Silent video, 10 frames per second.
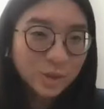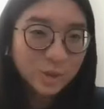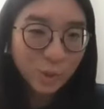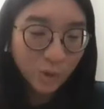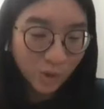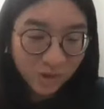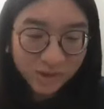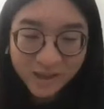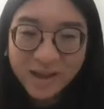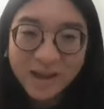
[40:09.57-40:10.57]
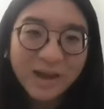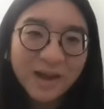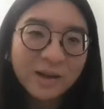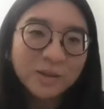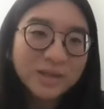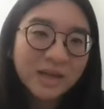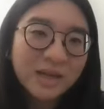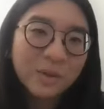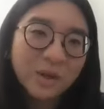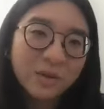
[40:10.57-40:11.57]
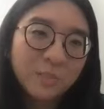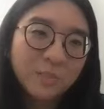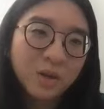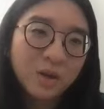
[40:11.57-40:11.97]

to school, I would say. But